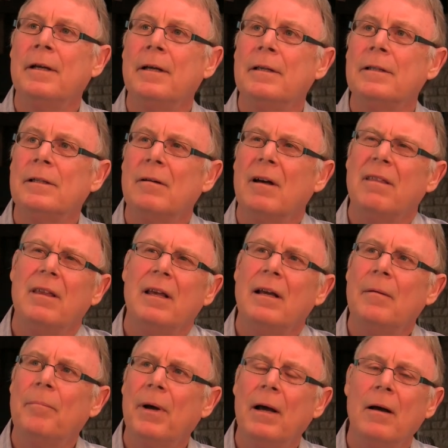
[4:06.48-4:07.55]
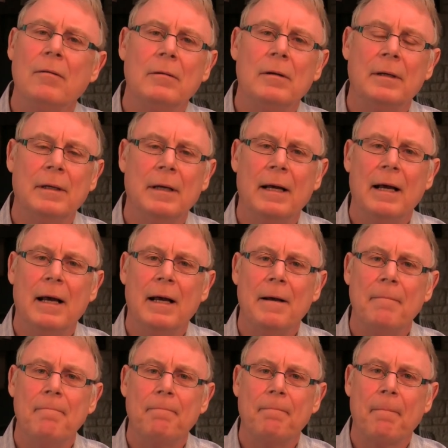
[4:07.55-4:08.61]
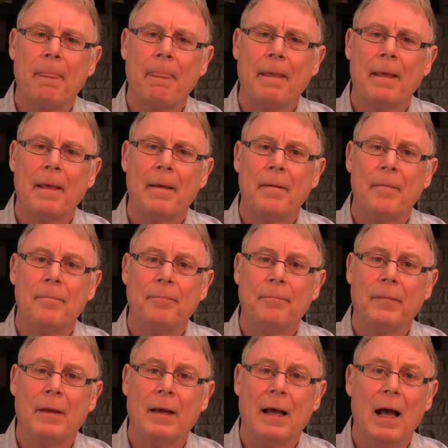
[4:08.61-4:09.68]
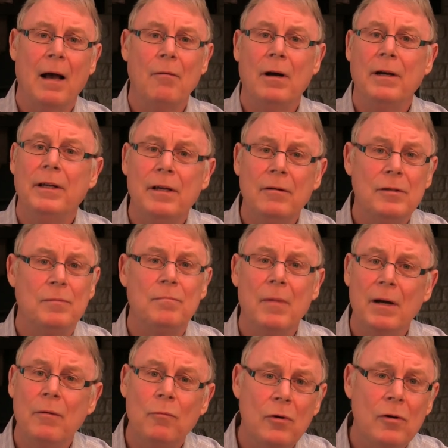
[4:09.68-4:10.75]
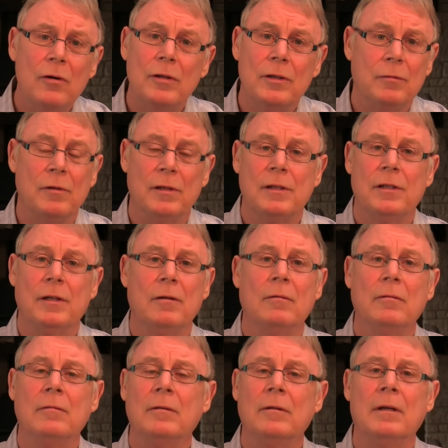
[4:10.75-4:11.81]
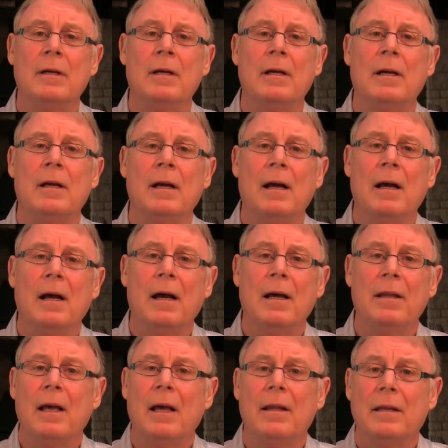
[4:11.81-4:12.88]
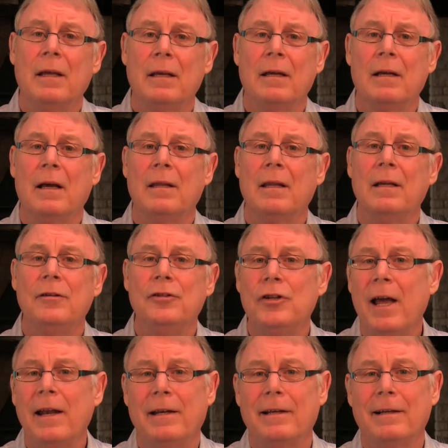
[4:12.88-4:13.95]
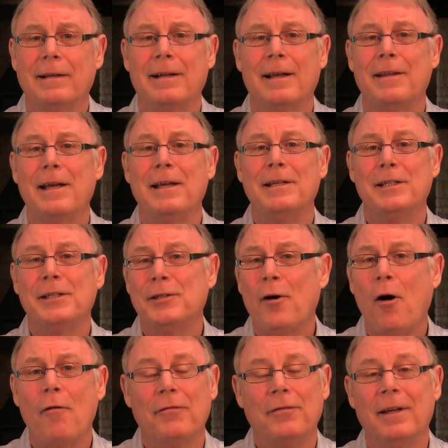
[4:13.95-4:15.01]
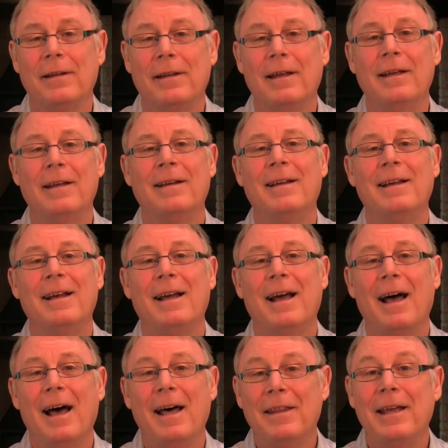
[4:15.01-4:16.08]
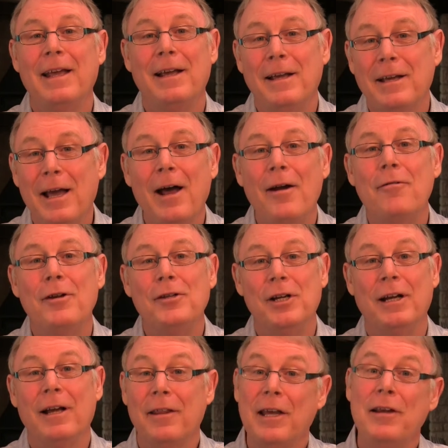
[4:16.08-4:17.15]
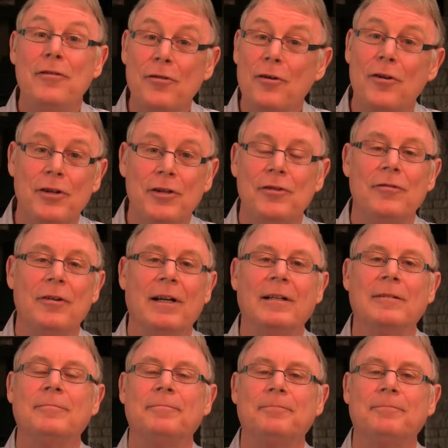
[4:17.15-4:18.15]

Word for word: And so I think about how I use my words with Sue. Are they gentle? Are they soft? Are they encouraging? Are they nurturing?